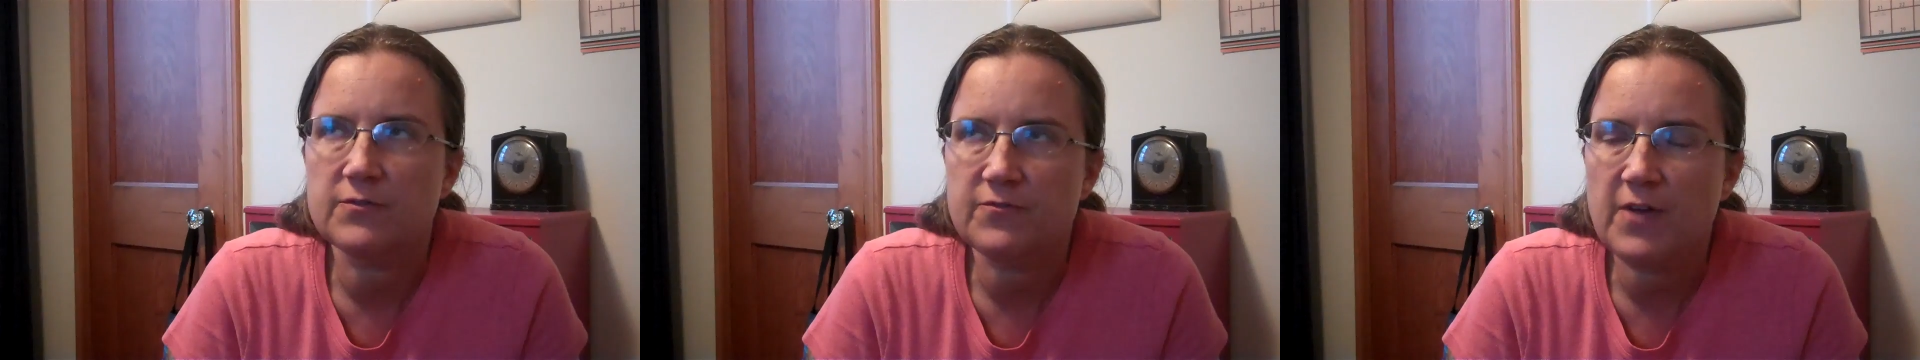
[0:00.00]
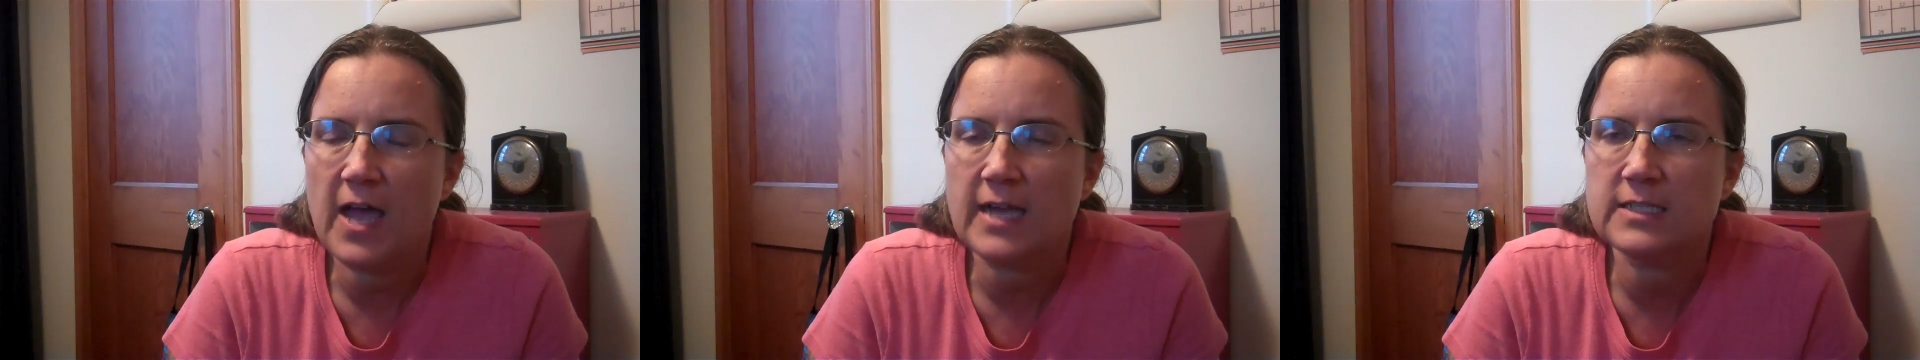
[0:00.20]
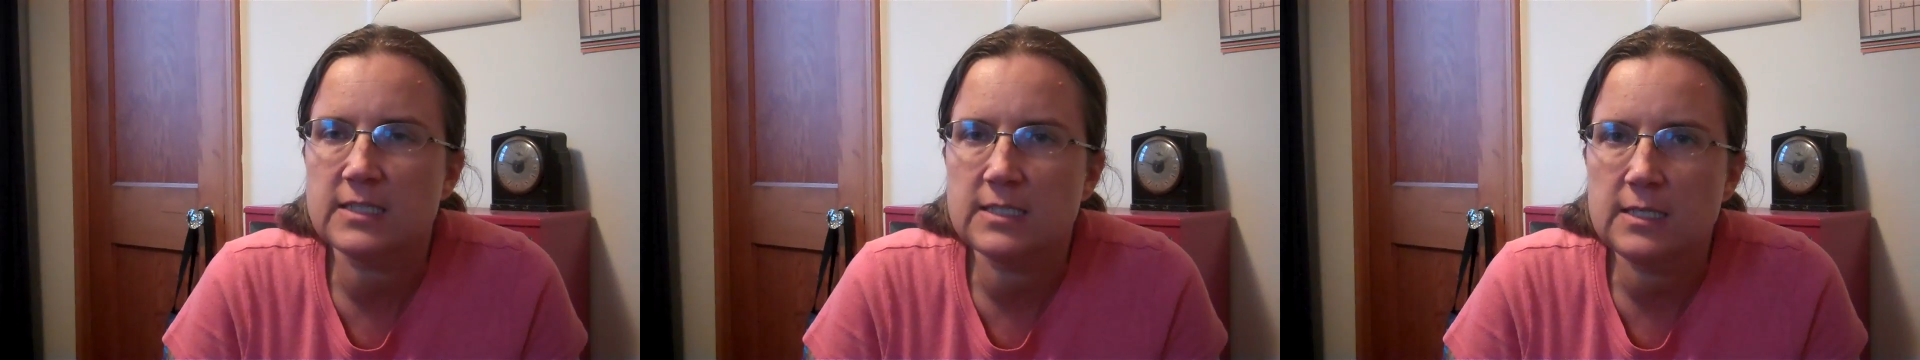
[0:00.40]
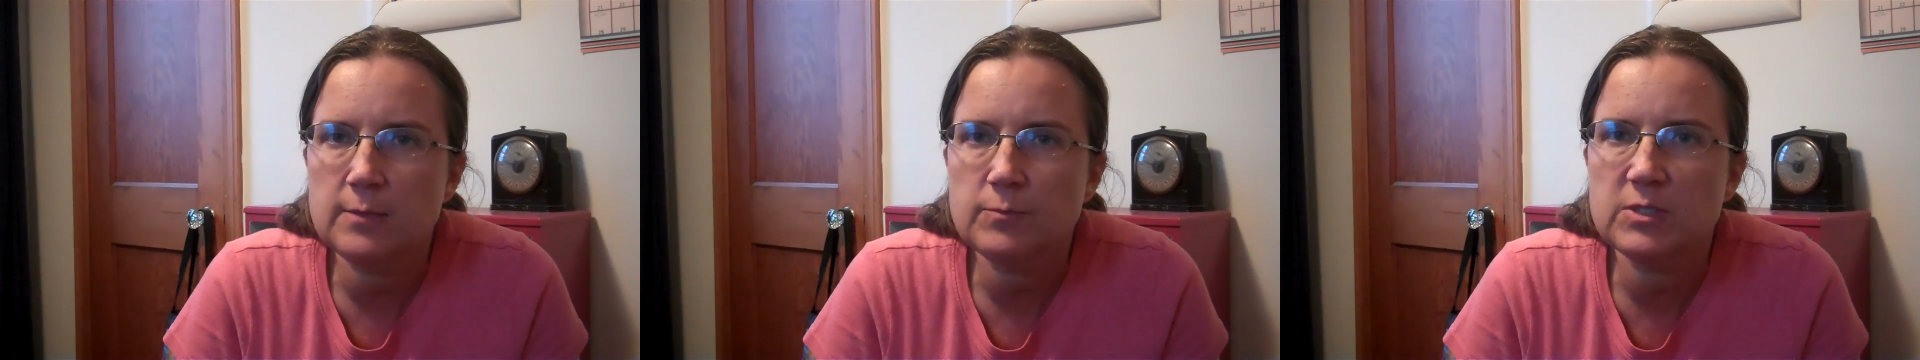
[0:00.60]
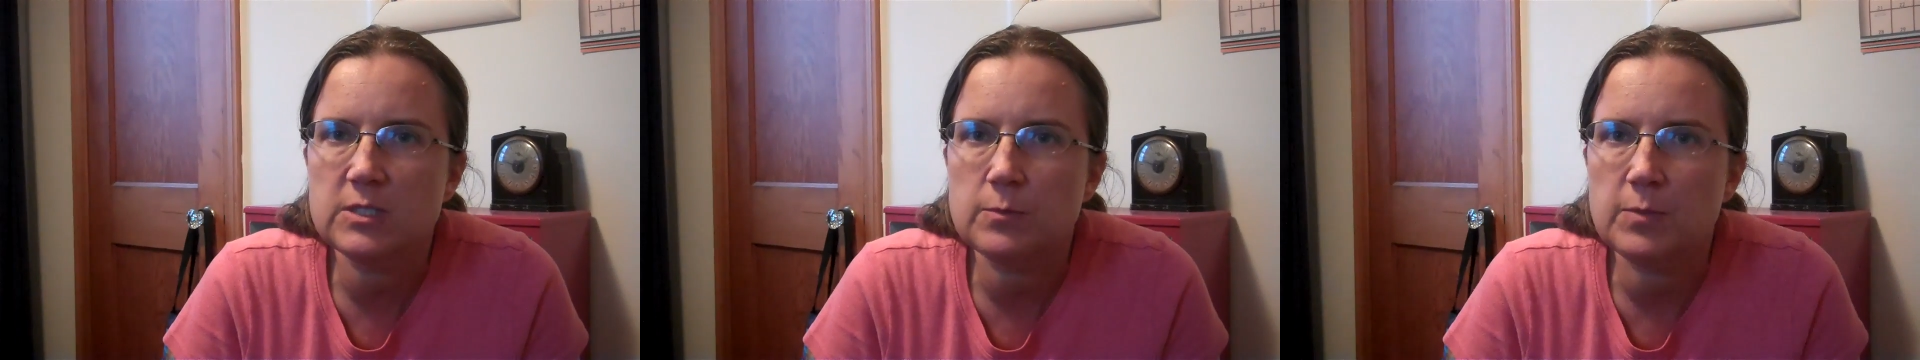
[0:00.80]
in fact,
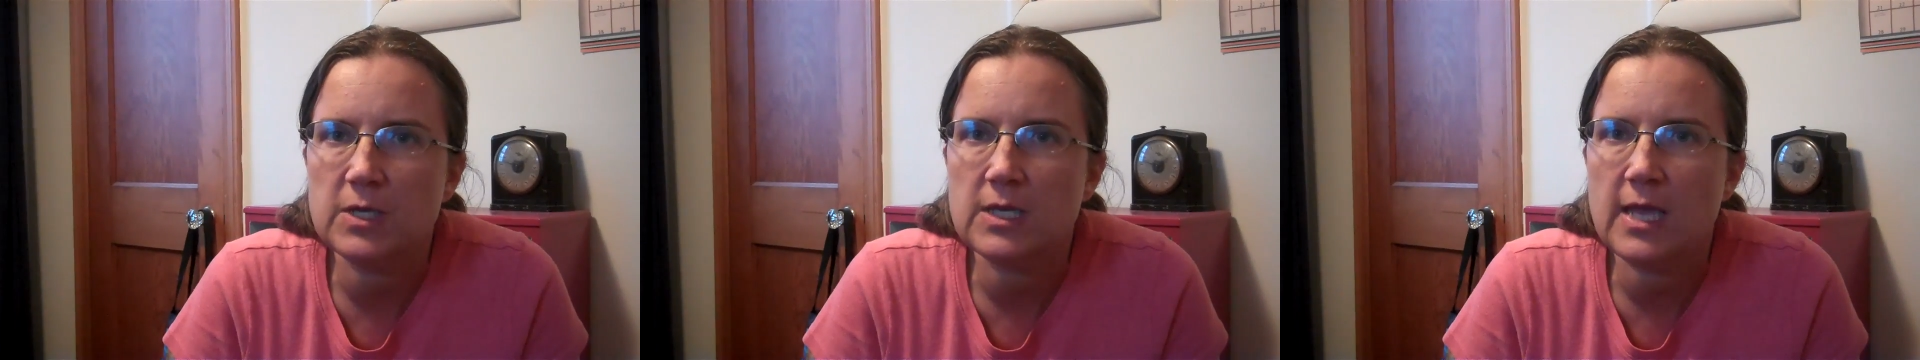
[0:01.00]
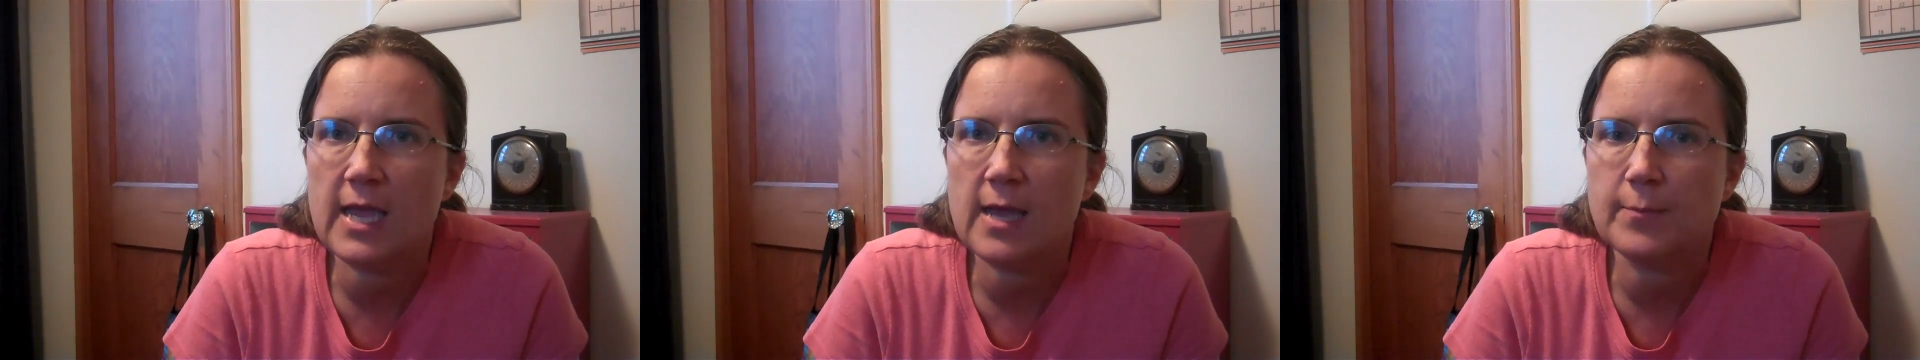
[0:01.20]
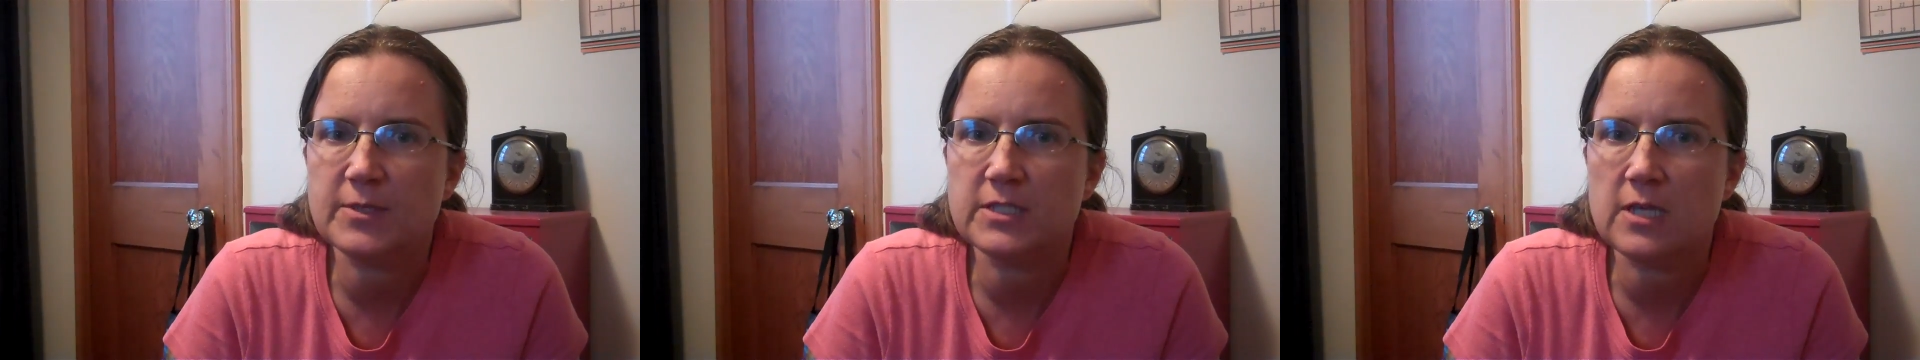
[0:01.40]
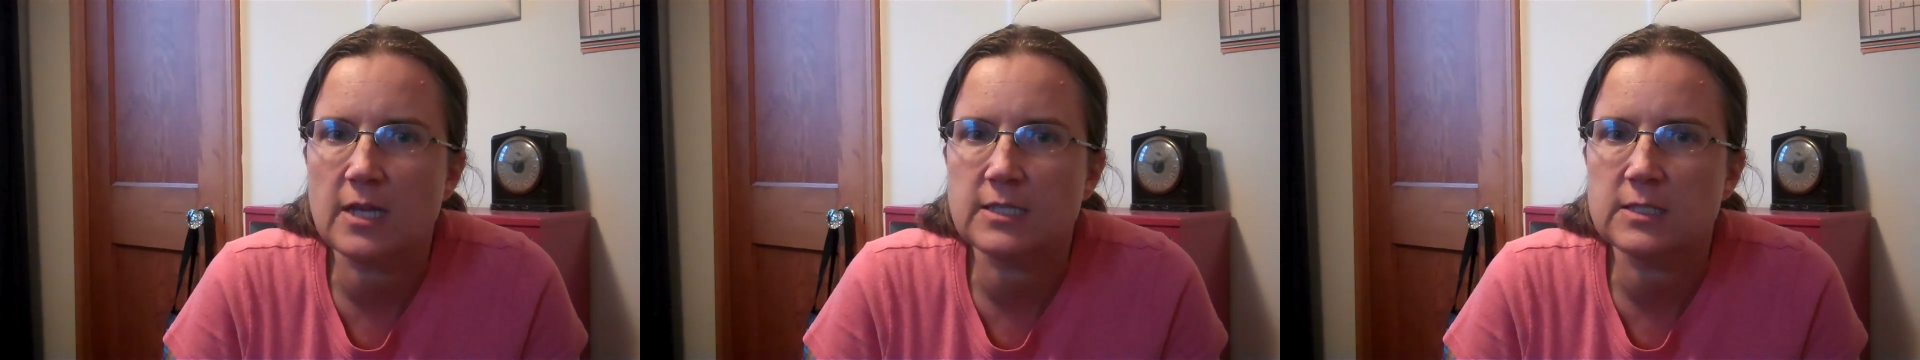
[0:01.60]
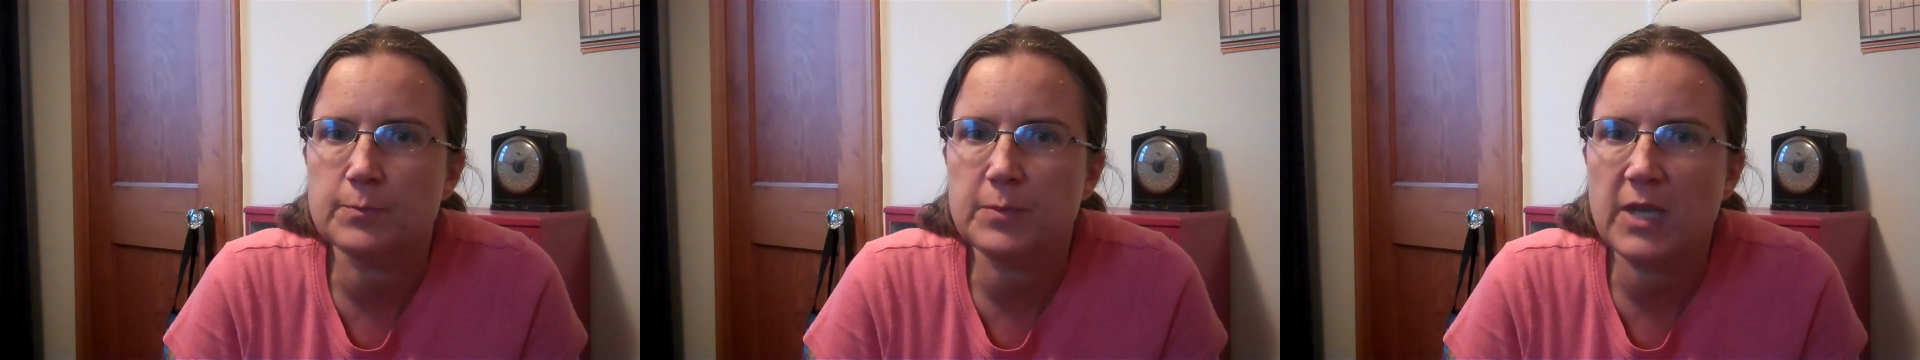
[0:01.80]
seems to be Amazon's